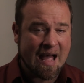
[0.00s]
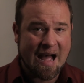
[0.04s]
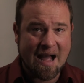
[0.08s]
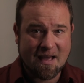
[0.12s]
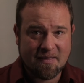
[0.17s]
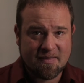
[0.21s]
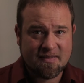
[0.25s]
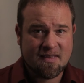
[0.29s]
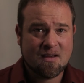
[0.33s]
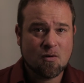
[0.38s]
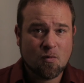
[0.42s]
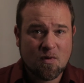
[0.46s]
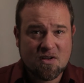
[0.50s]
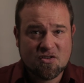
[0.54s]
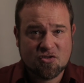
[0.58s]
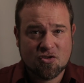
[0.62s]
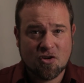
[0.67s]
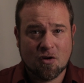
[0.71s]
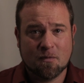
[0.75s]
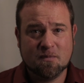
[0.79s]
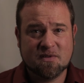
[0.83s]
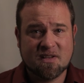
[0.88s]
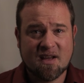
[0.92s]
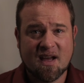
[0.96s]
I think what
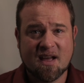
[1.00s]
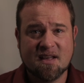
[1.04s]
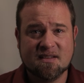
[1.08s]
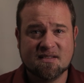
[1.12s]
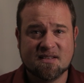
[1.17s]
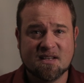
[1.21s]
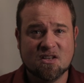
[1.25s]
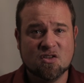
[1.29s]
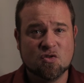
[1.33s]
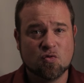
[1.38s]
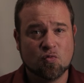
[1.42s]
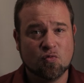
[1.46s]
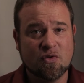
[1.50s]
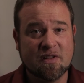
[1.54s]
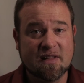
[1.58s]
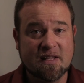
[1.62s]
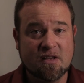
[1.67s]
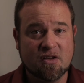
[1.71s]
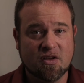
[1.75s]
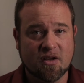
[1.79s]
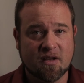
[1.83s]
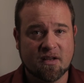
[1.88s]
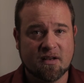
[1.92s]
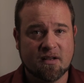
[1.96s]
Job does is really
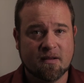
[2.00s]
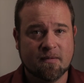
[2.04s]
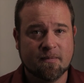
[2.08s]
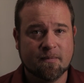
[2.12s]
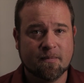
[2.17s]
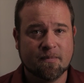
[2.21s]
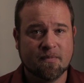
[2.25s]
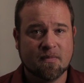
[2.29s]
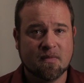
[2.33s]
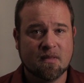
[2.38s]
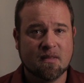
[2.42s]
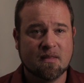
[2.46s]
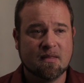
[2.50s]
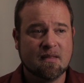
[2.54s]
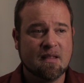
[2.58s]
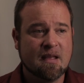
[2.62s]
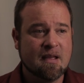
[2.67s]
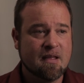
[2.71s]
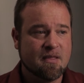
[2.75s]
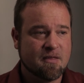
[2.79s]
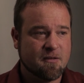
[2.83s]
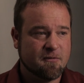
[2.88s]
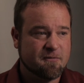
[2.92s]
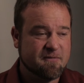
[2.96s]
good.
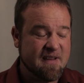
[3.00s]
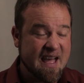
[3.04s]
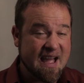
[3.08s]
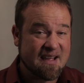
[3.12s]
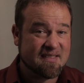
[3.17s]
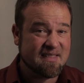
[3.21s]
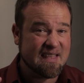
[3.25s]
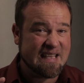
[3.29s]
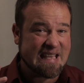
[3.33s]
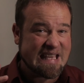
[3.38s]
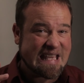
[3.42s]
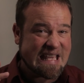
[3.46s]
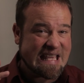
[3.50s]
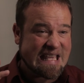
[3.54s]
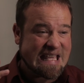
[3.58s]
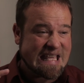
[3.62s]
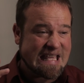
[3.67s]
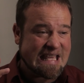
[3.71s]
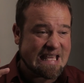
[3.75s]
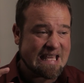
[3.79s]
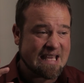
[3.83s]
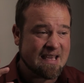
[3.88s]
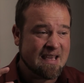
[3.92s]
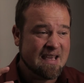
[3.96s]
The fact that
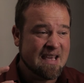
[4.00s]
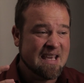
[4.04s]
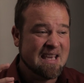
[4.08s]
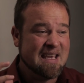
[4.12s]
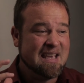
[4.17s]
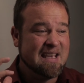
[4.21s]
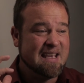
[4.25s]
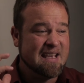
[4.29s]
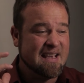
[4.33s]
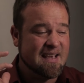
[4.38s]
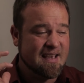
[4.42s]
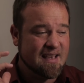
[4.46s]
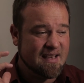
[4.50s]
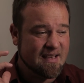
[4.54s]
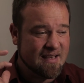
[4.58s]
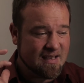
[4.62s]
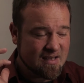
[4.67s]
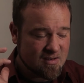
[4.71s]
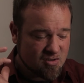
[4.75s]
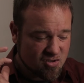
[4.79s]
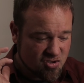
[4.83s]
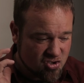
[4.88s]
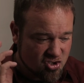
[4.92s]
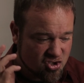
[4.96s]
he
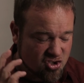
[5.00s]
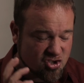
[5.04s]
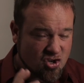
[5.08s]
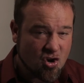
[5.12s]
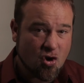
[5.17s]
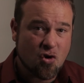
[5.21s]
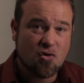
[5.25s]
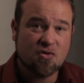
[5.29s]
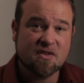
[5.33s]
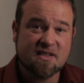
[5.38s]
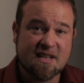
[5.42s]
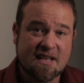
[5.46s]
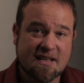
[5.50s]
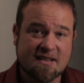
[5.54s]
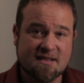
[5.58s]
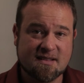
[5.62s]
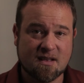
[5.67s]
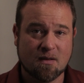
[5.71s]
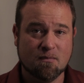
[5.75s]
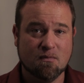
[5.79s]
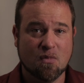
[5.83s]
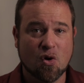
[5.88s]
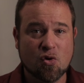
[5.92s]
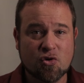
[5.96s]
shows his
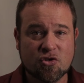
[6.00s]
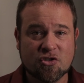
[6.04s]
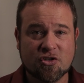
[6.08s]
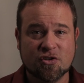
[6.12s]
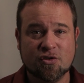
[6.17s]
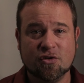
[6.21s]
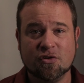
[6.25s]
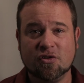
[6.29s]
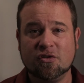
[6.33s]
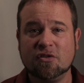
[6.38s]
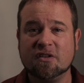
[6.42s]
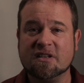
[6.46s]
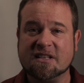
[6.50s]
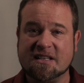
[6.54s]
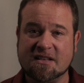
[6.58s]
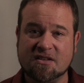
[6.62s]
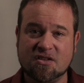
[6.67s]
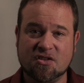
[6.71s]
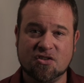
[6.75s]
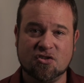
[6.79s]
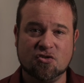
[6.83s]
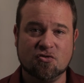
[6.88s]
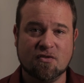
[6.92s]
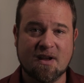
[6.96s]
emotional
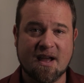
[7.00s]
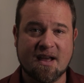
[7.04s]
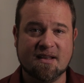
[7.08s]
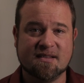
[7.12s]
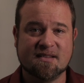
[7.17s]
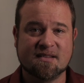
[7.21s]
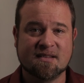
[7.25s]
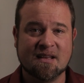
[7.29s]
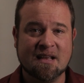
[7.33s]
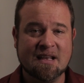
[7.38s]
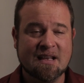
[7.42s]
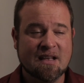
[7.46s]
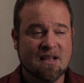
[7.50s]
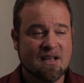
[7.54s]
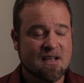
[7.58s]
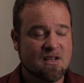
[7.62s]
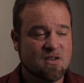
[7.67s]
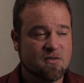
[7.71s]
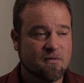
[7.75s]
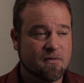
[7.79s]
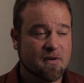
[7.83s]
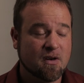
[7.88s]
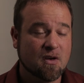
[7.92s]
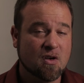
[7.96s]
distress
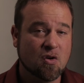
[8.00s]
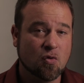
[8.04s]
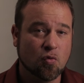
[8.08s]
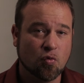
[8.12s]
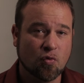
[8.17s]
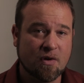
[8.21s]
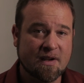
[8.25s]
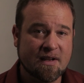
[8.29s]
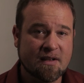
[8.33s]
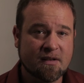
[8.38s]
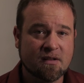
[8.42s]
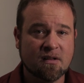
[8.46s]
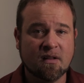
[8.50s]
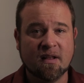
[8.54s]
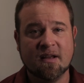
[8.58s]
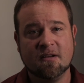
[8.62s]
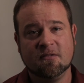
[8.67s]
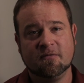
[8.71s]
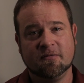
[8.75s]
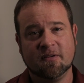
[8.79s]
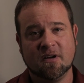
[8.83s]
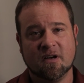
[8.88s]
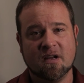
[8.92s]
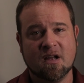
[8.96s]
is very real
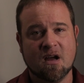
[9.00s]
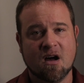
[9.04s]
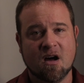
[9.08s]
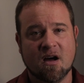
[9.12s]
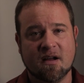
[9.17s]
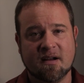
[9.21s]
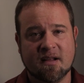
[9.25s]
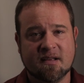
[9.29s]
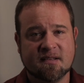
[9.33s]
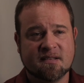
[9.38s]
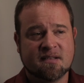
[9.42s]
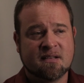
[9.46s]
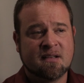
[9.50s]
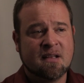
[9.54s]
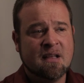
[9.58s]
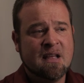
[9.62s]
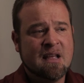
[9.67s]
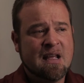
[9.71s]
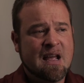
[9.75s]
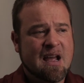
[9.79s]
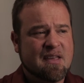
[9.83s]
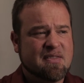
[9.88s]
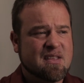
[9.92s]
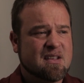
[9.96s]
and very honest.
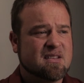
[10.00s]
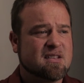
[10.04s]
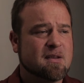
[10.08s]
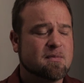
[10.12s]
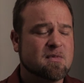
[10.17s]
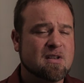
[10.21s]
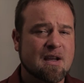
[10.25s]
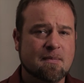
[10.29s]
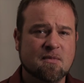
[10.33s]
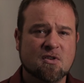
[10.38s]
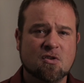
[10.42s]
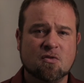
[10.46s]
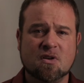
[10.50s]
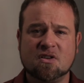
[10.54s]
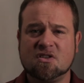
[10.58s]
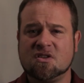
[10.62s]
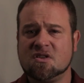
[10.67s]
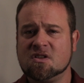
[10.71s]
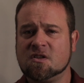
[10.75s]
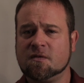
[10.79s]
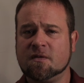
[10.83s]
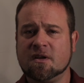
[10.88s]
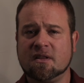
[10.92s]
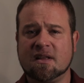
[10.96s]
I think sometimes
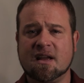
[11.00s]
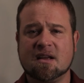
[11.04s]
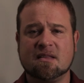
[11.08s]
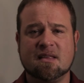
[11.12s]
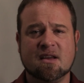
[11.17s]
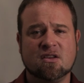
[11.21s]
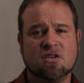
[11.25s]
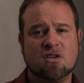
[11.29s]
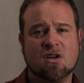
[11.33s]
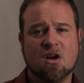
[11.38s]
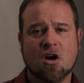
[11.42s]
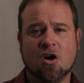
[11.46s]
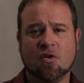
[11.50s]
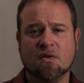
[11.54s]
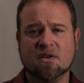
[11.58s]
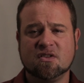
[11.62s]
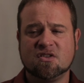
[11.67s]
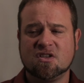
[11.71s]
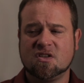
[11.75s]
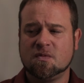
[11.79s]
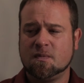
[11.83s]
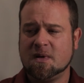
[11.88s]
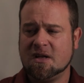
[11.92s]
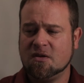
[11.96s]
Christians feel like they should always
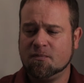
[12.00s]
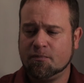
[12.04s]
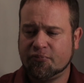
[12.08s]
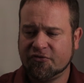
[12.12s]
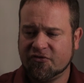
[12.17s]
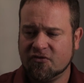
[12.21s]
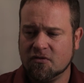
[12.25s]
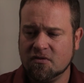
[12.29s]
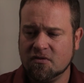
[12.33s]
just be,